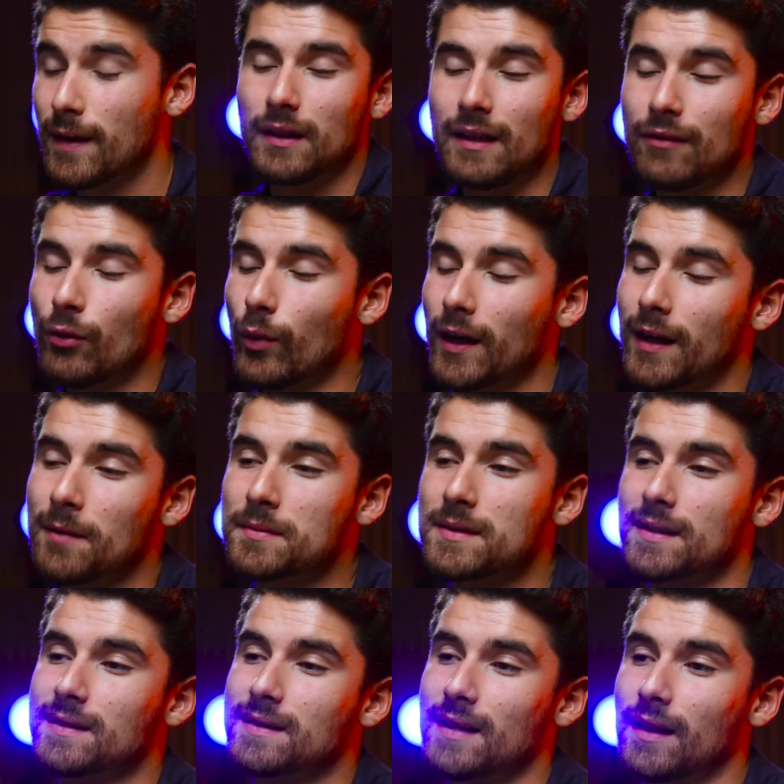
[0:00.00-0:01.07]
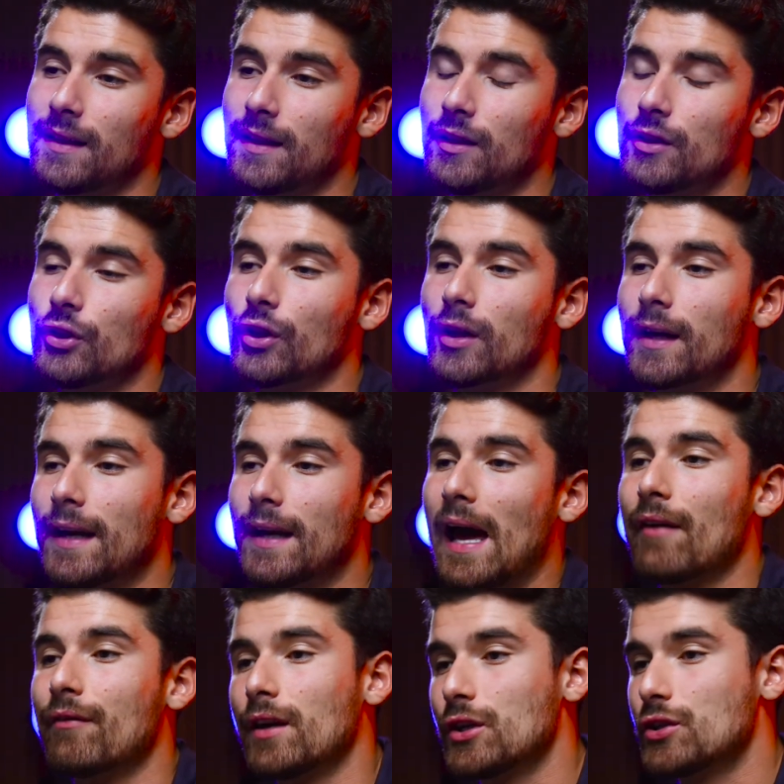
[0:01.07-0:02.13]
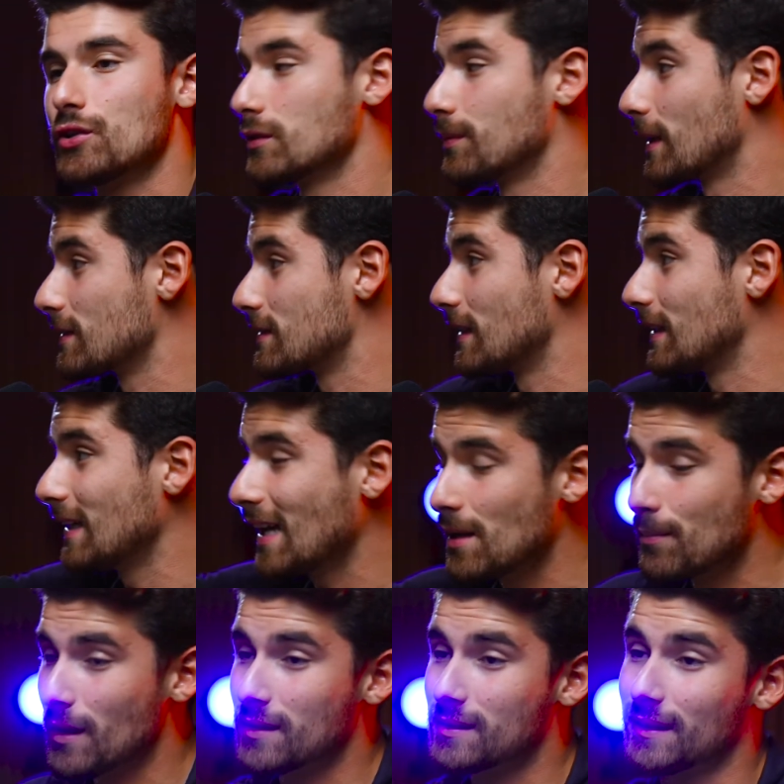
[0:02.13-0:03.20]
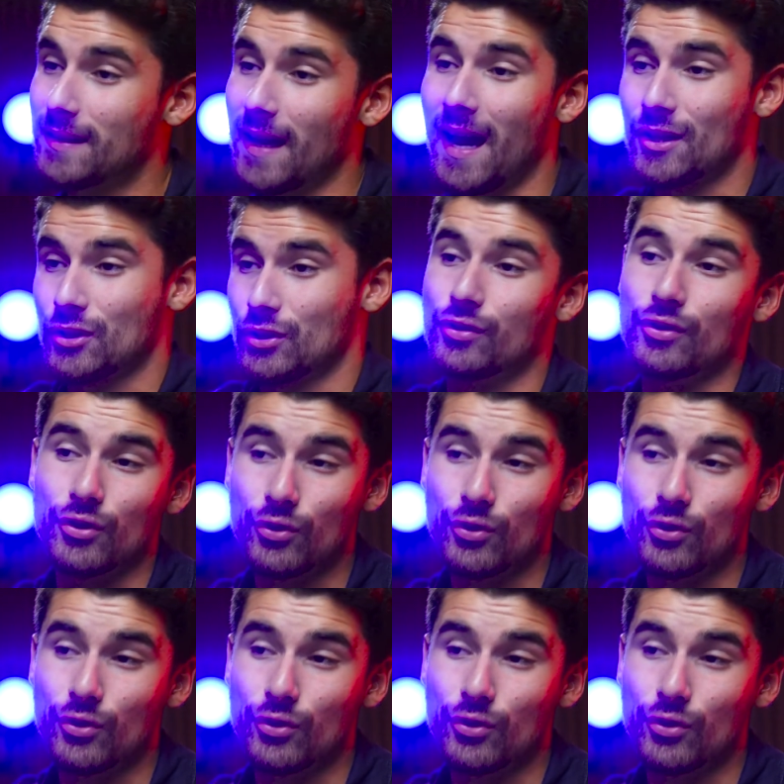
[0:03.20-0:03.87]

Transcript: Even when it comes to selling it, you're gonna have issues because the name is attached to